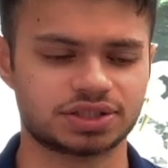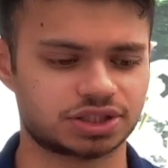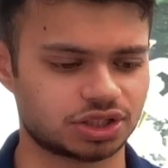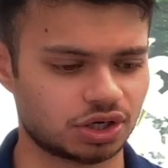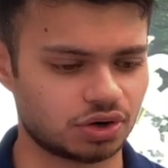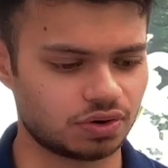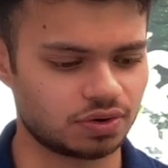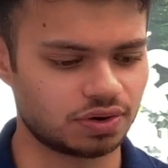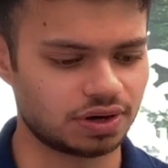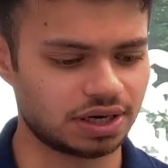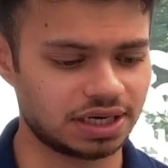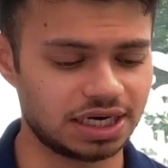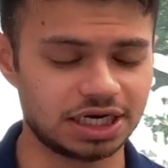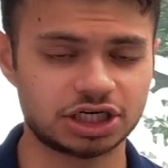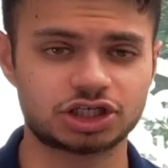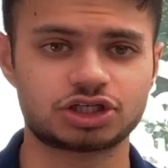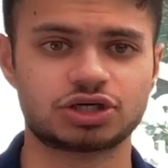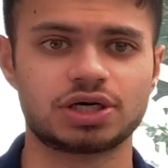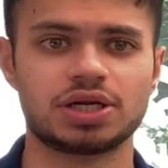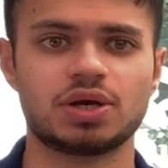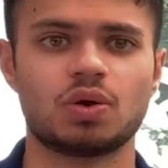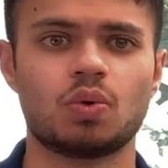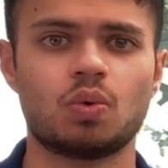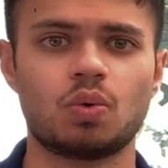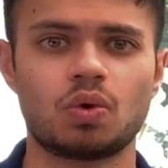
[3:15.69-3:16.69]
So
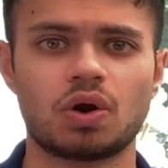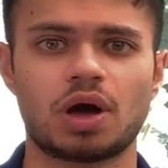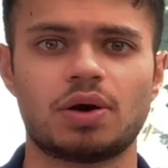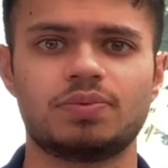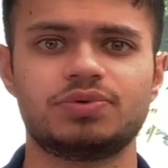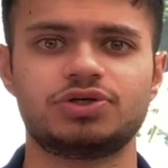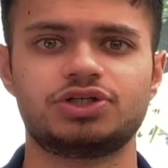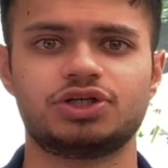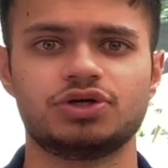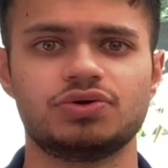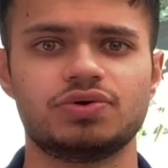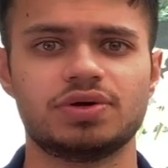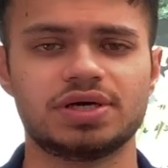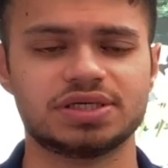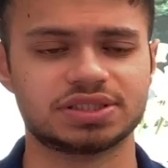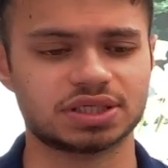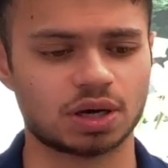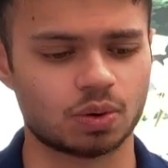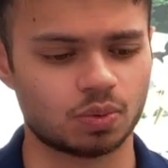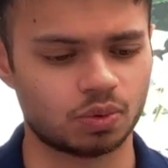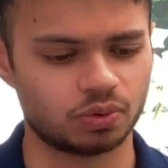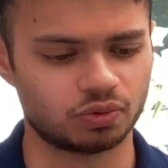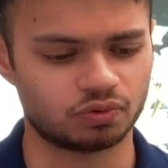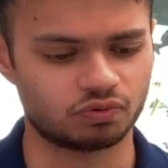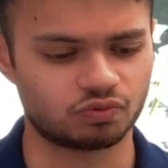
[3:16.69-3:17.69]
literally all I would do is I
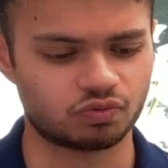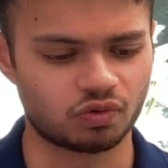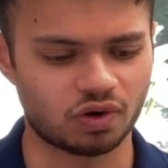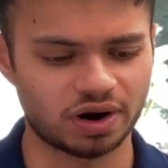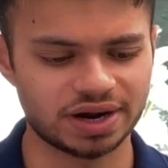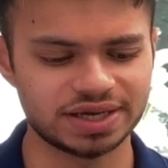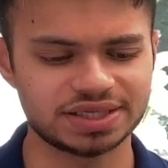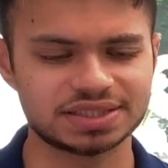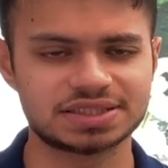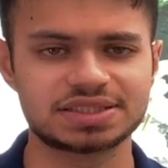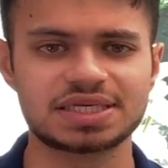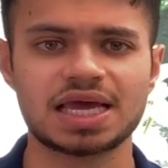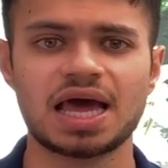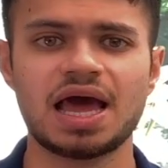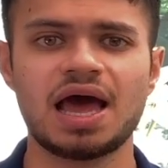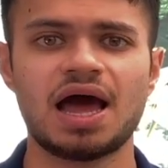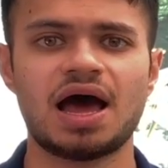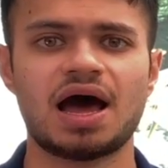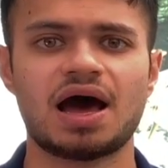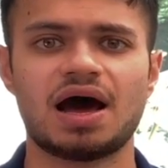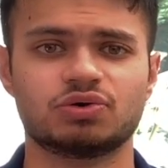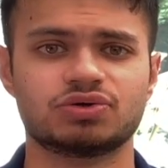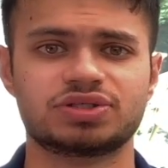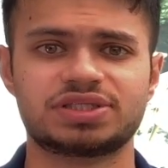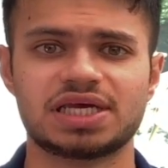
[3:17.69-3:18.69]
would write
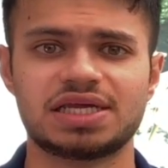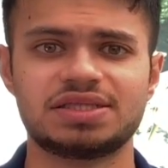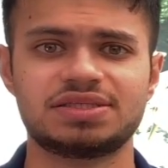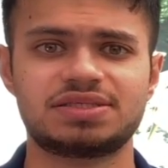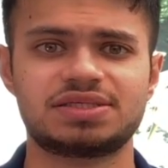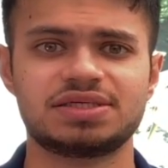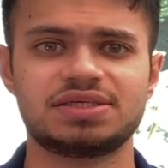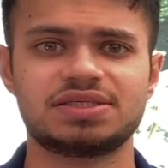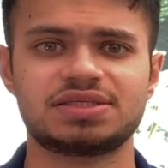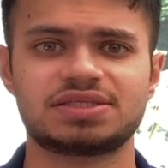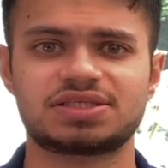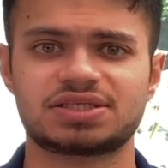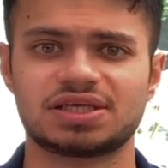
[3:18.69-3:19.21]
a sentence.